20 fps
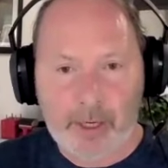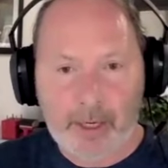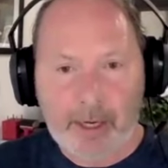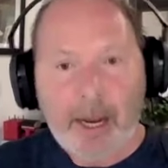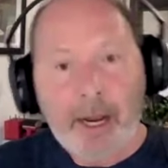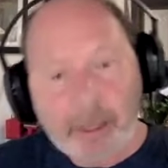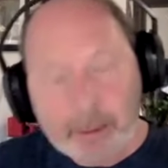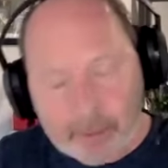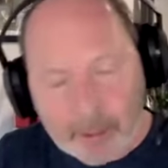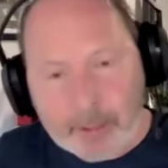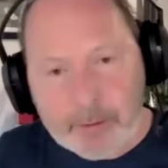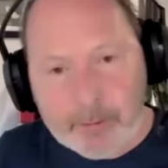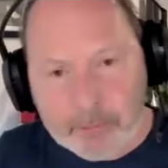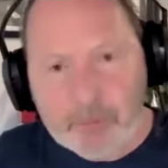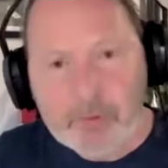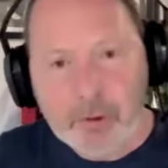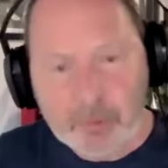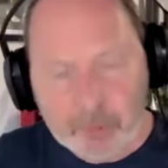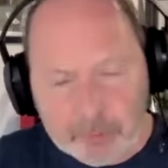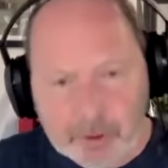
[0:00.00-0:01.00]
And
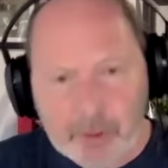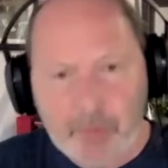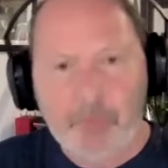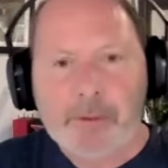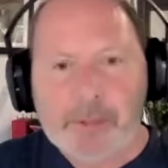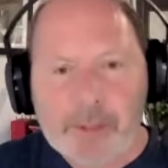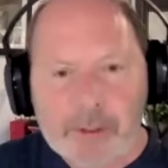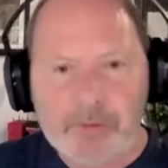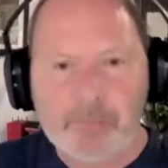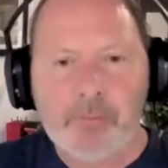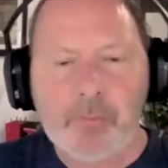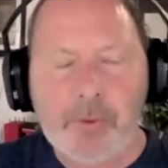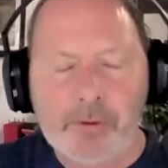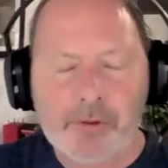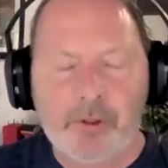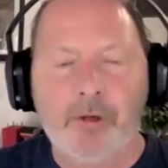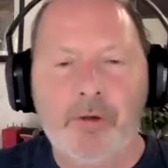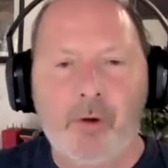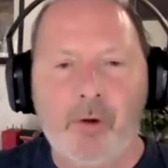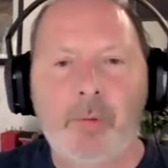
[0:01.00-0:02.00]
we were
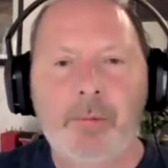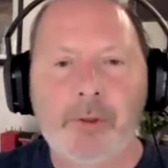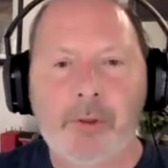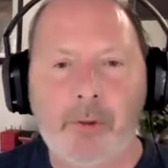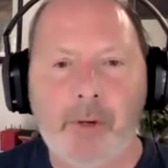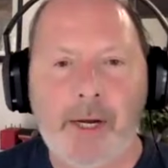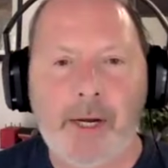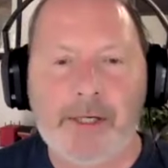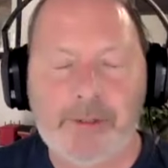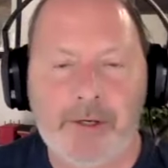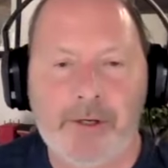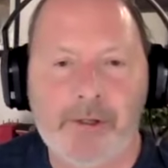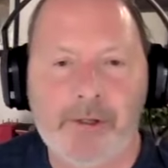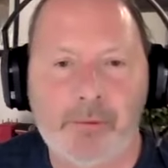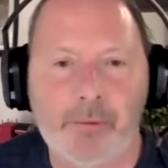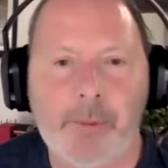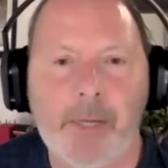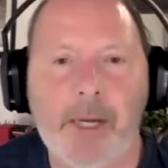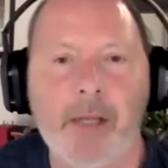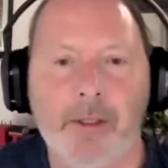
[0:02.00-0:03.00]
starting to open our eyes to
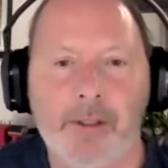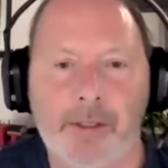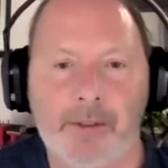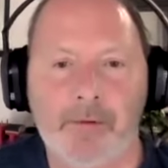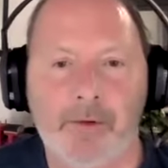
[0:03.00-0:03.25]
this reality,